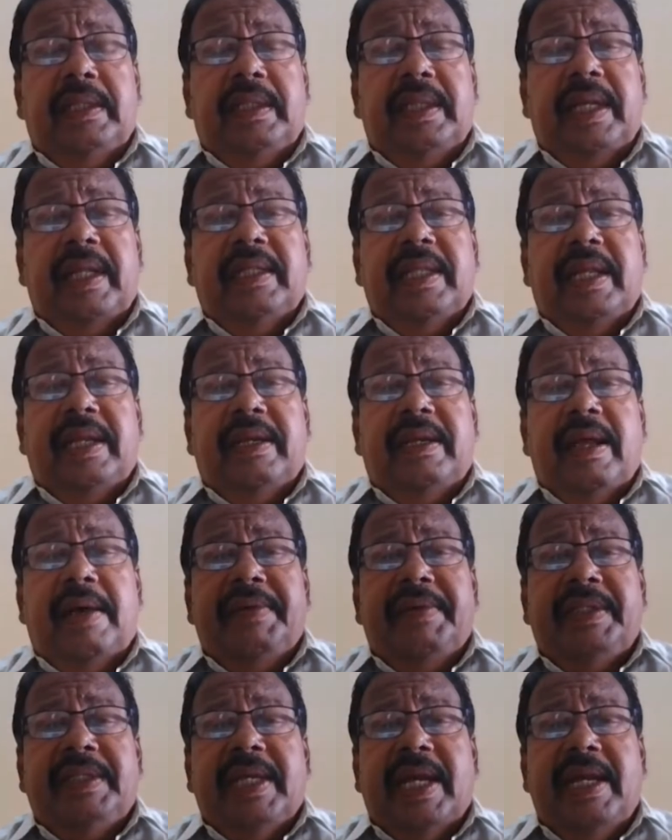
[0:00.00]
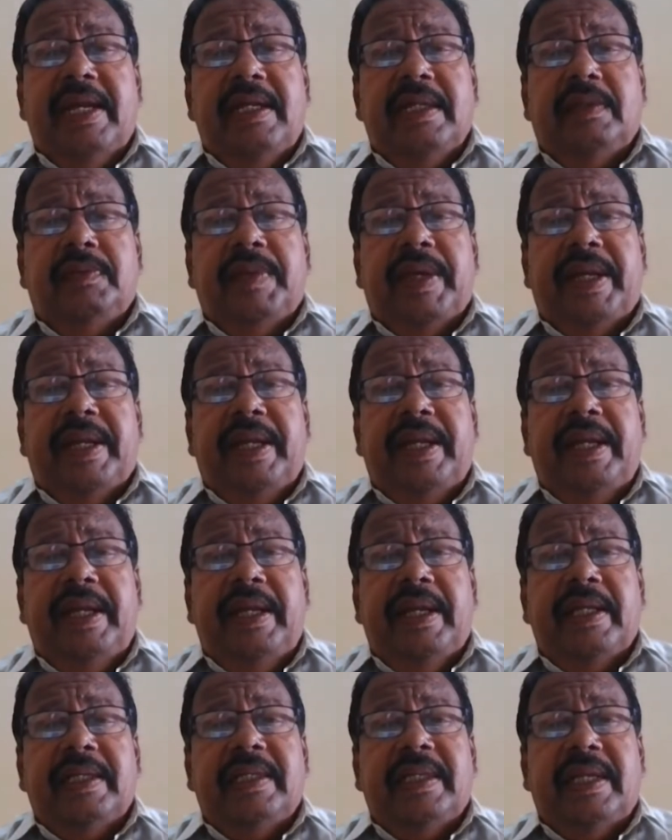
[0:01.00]
Think that our child is very
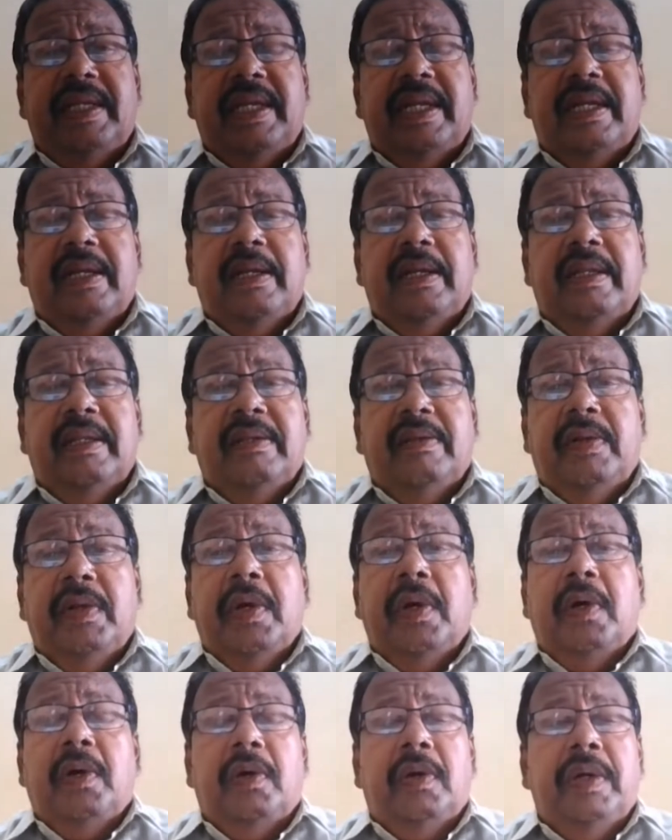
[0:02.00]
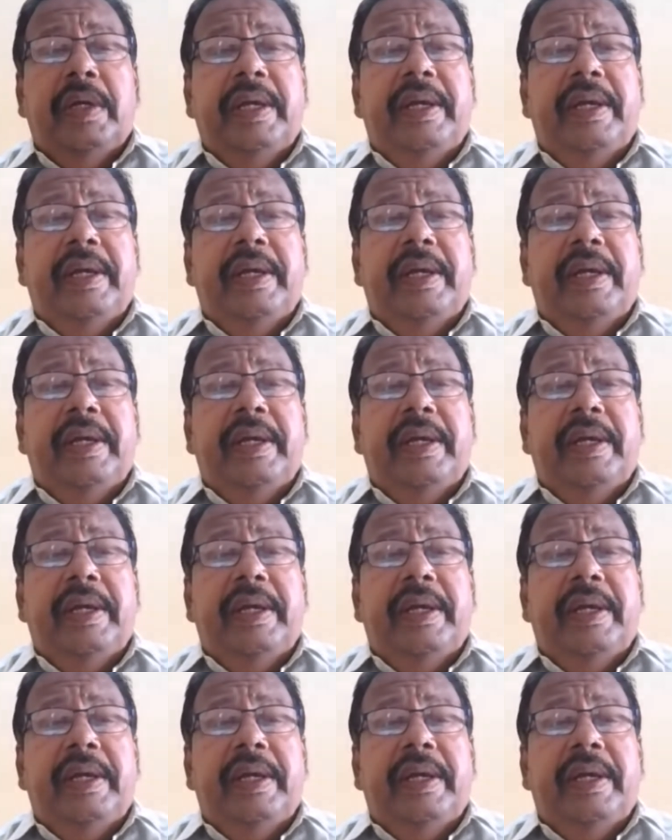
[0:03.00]
innocent, and no,